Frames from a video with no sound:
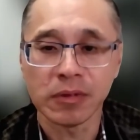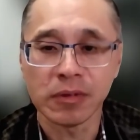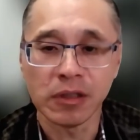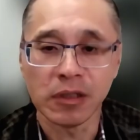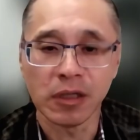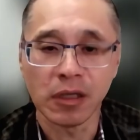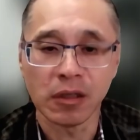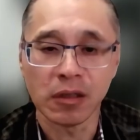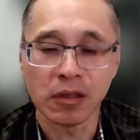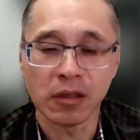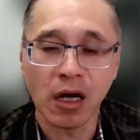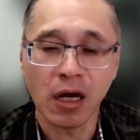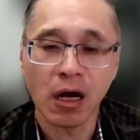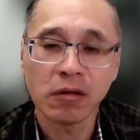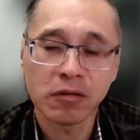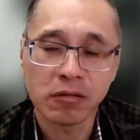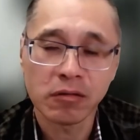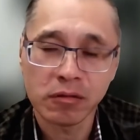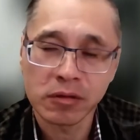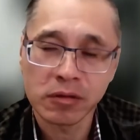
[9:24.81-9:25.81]
Yeah,
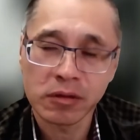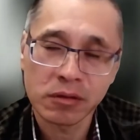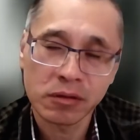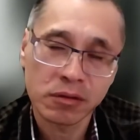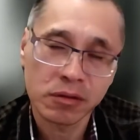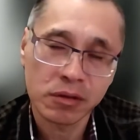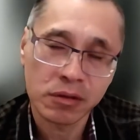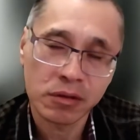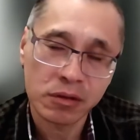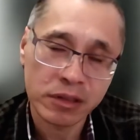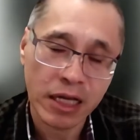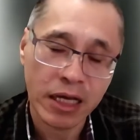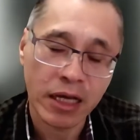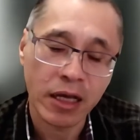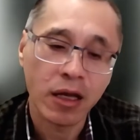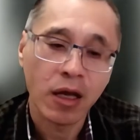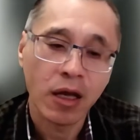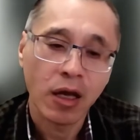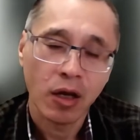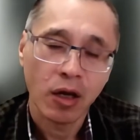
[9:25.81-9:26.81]
not to
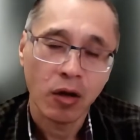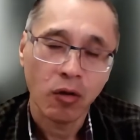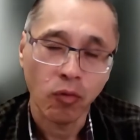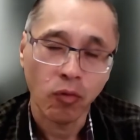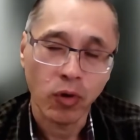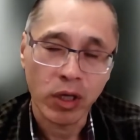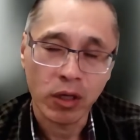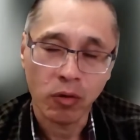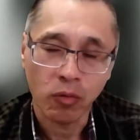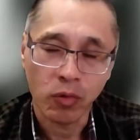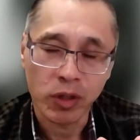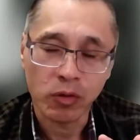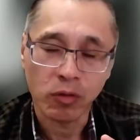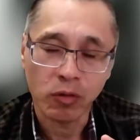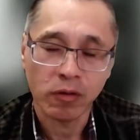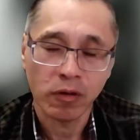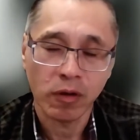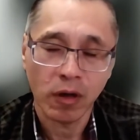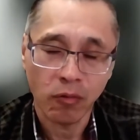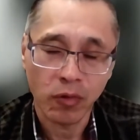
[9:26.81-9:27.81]
say we
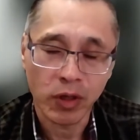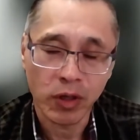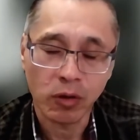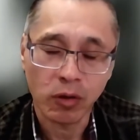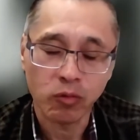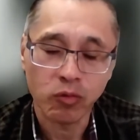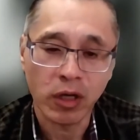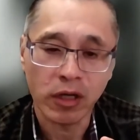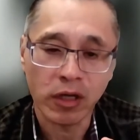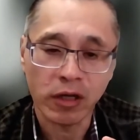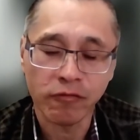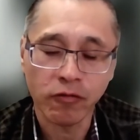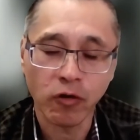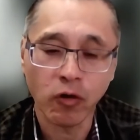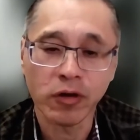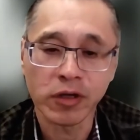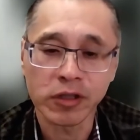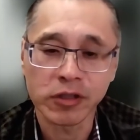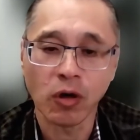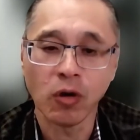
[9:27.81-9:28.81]
don't really
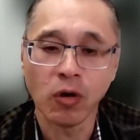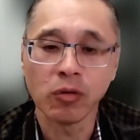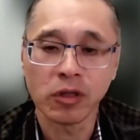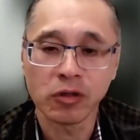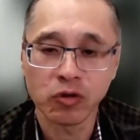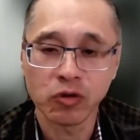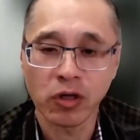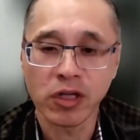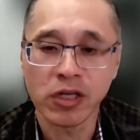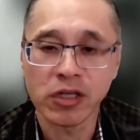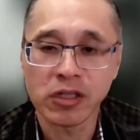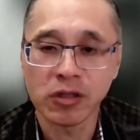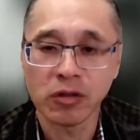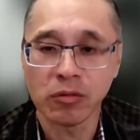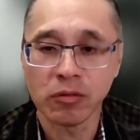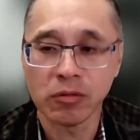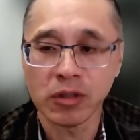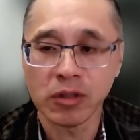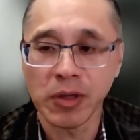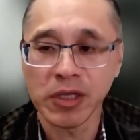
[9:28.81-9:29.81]
focus on the
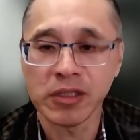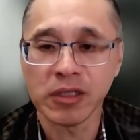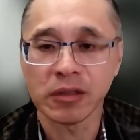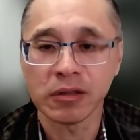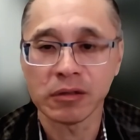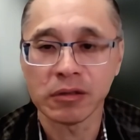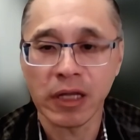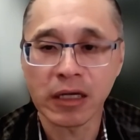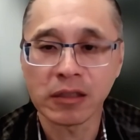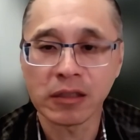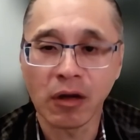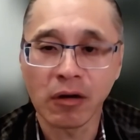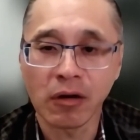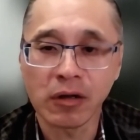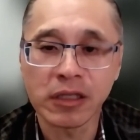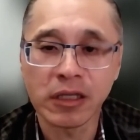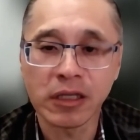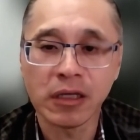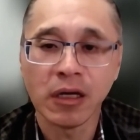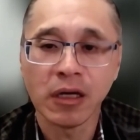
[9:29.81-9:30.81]
traditional imaging
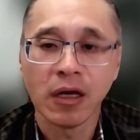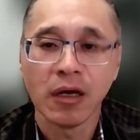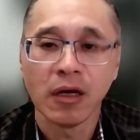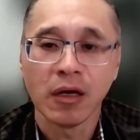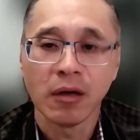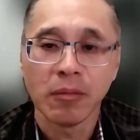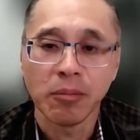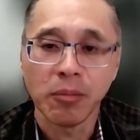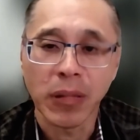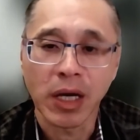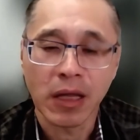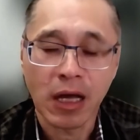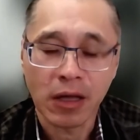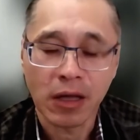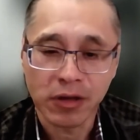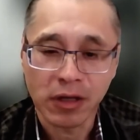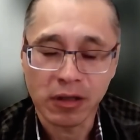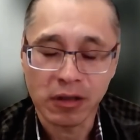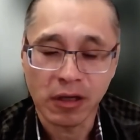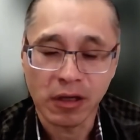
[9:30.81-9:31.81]
technology, but I
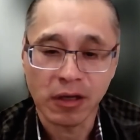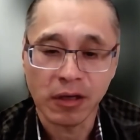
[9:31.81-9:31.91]
think